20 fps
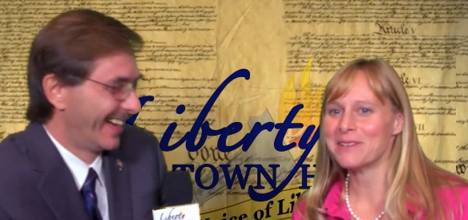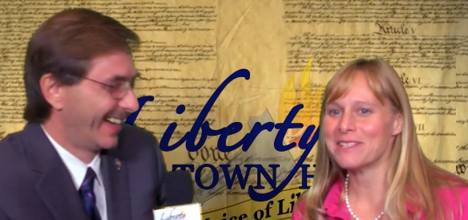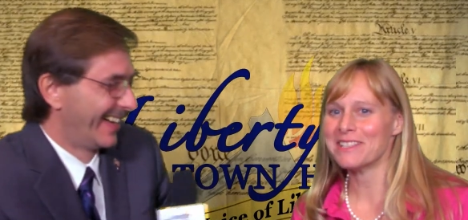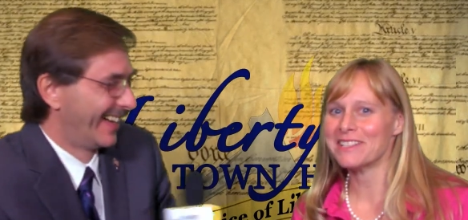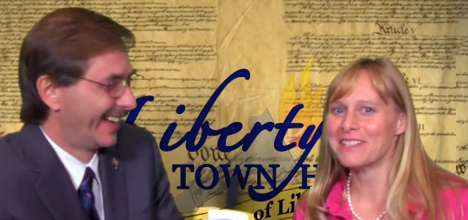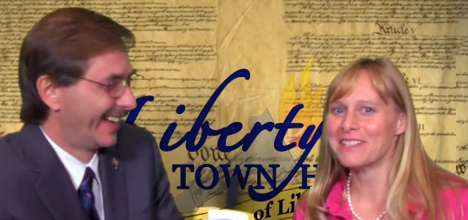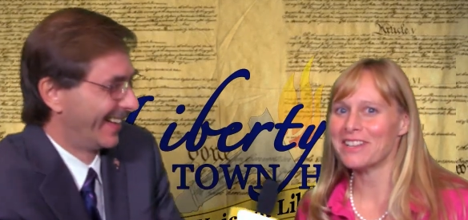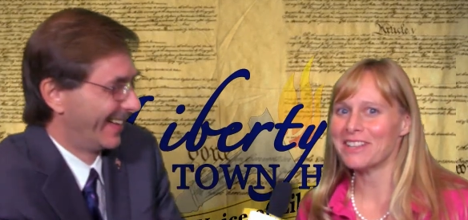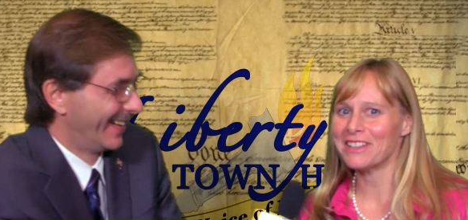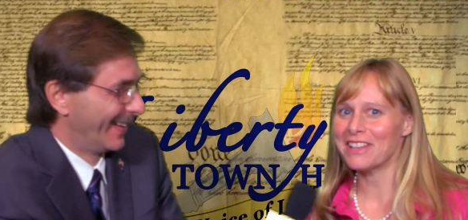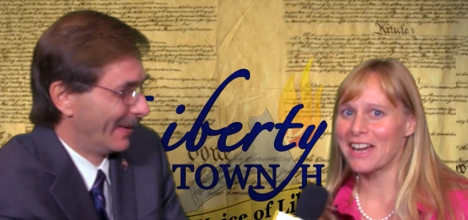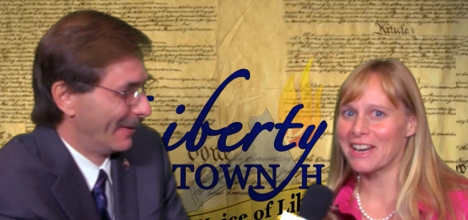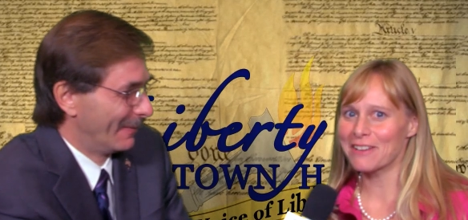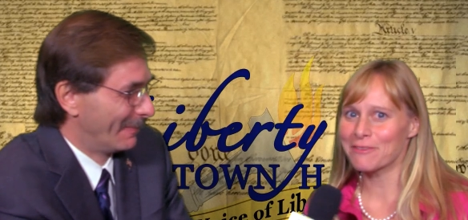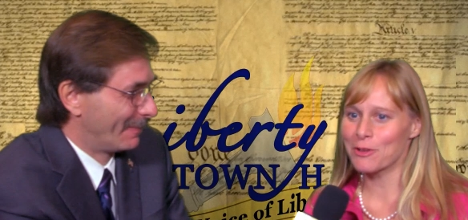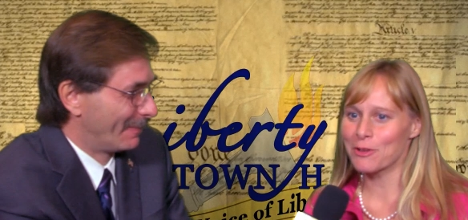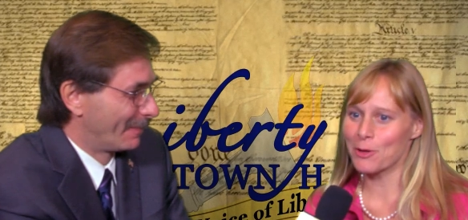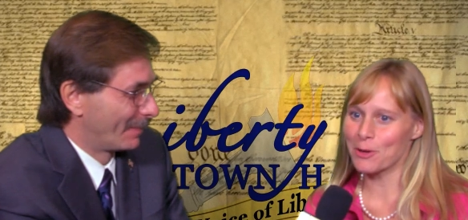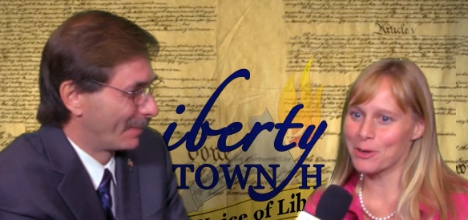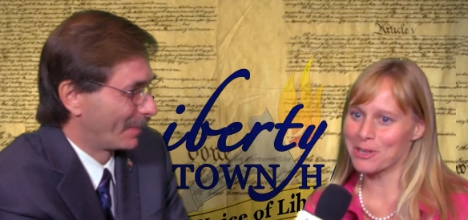Speaker 1: so a lot of
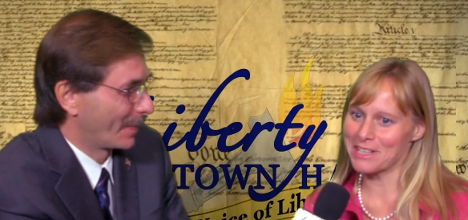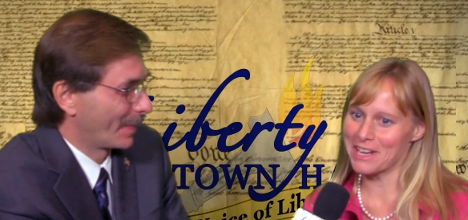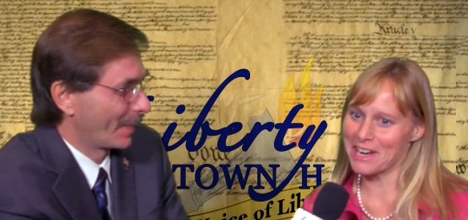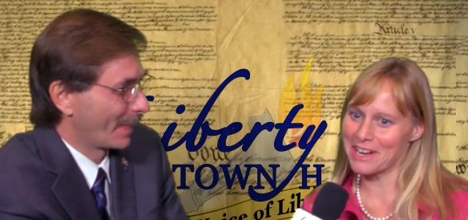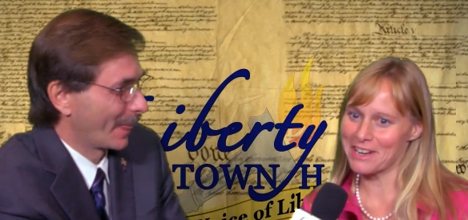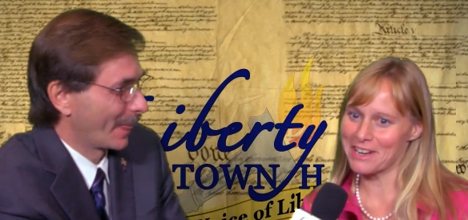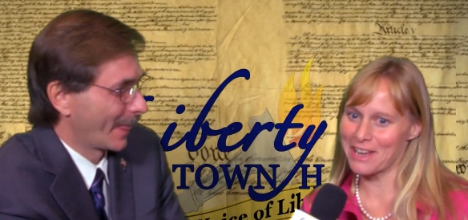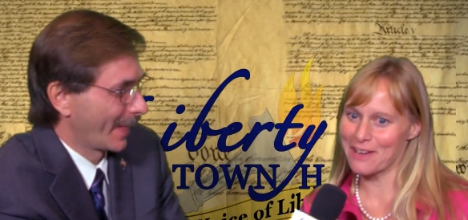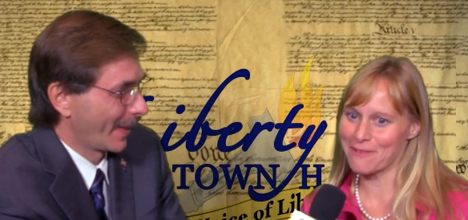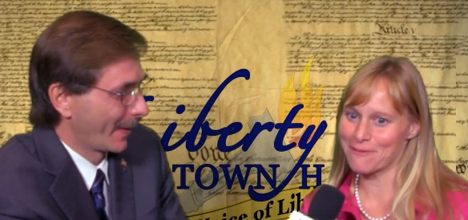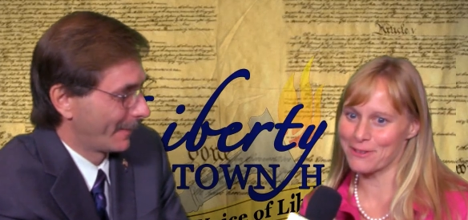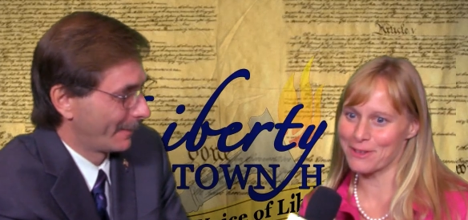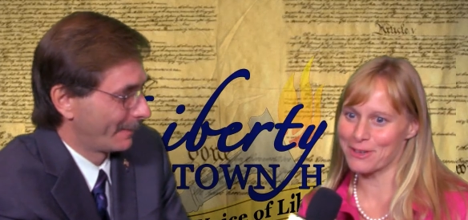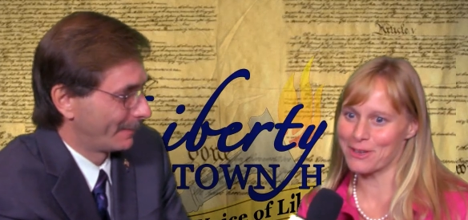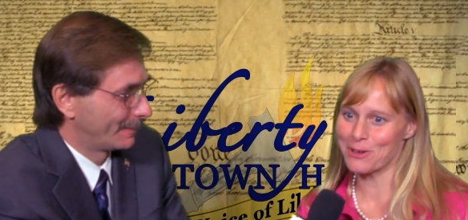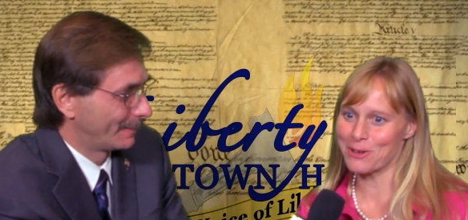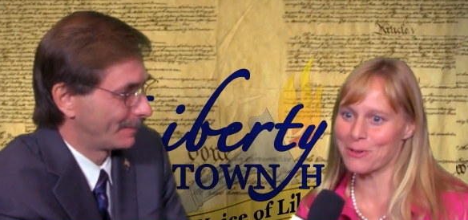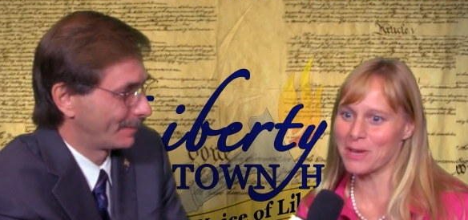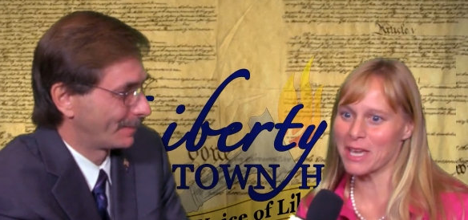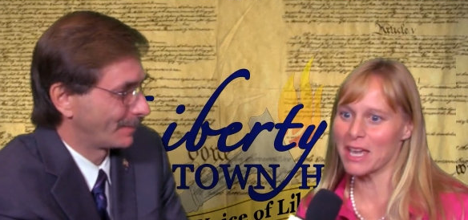coordinated effort
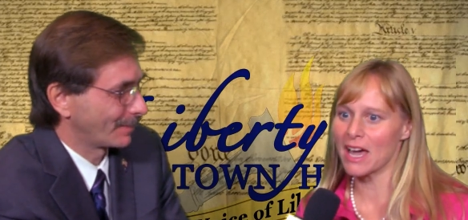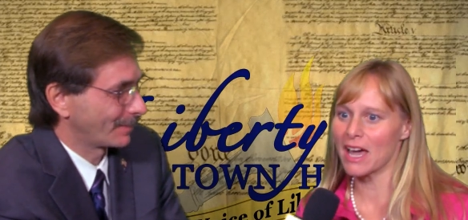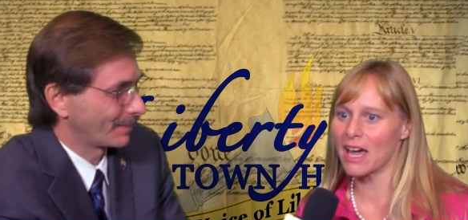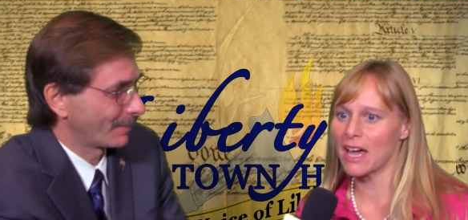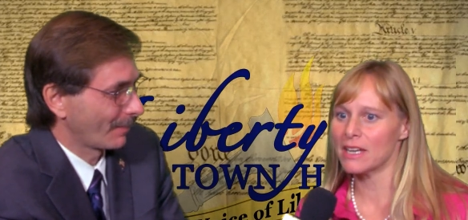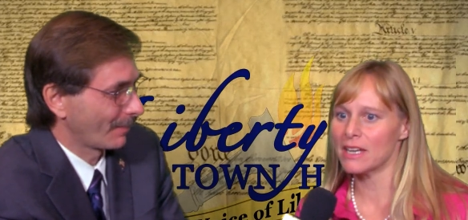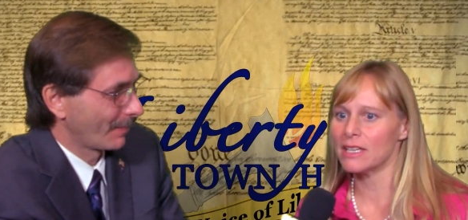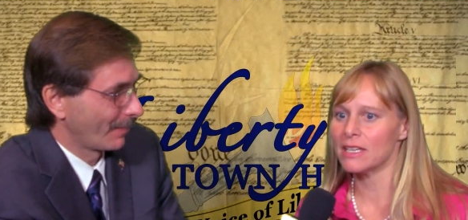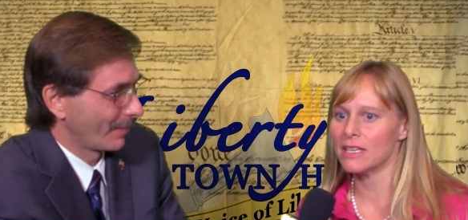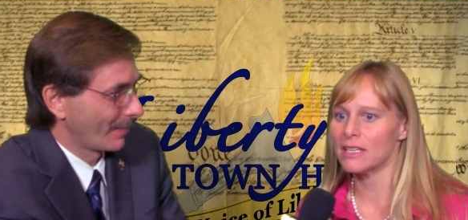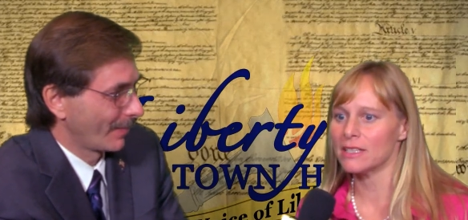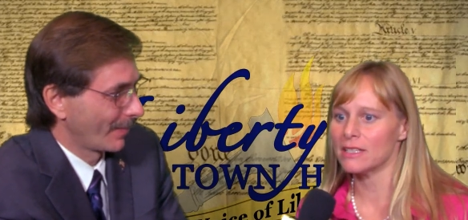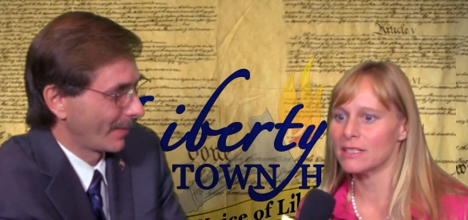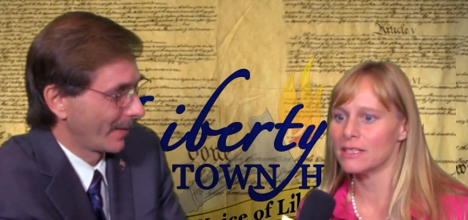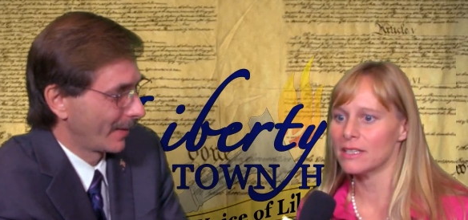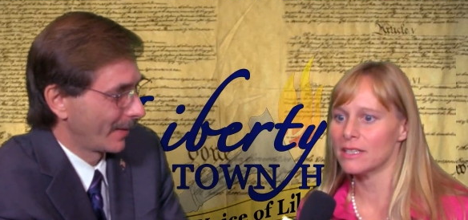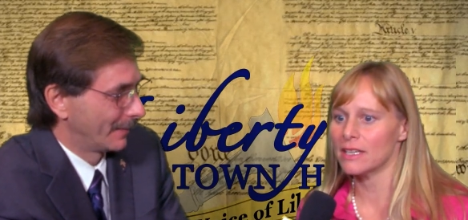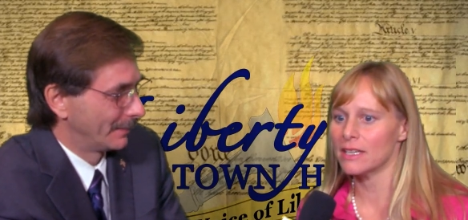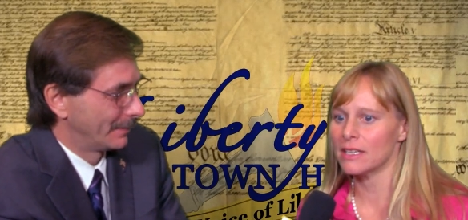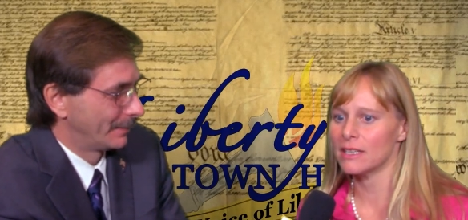going on
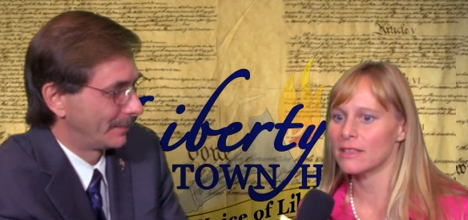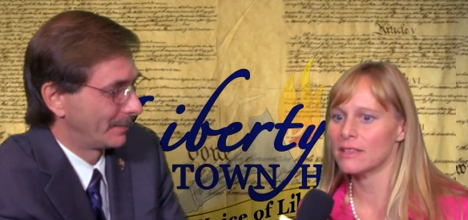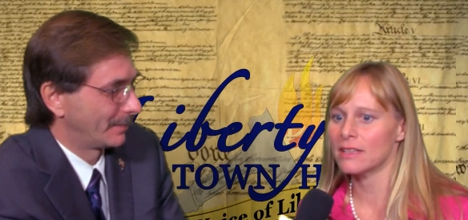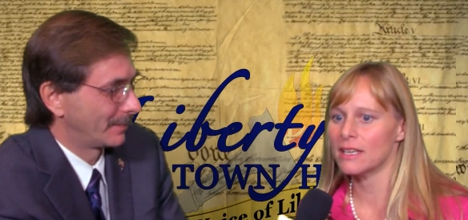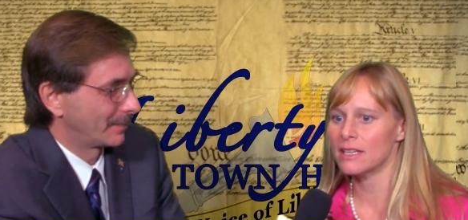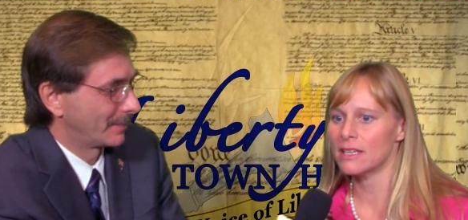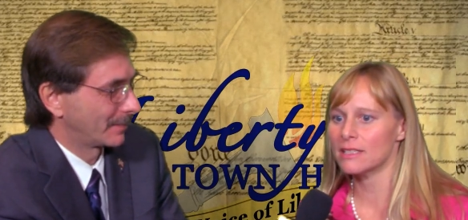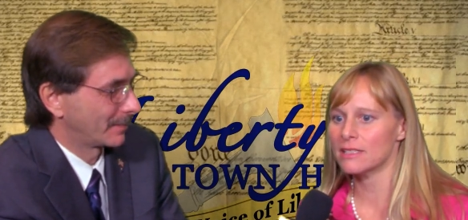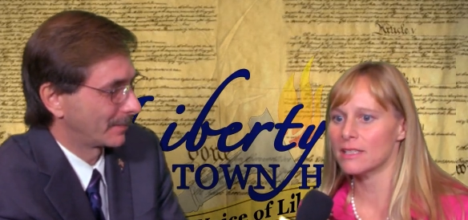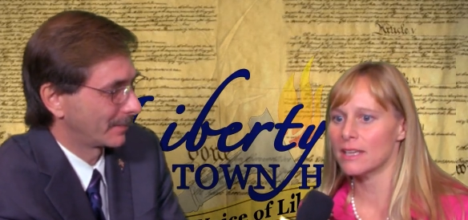and, and things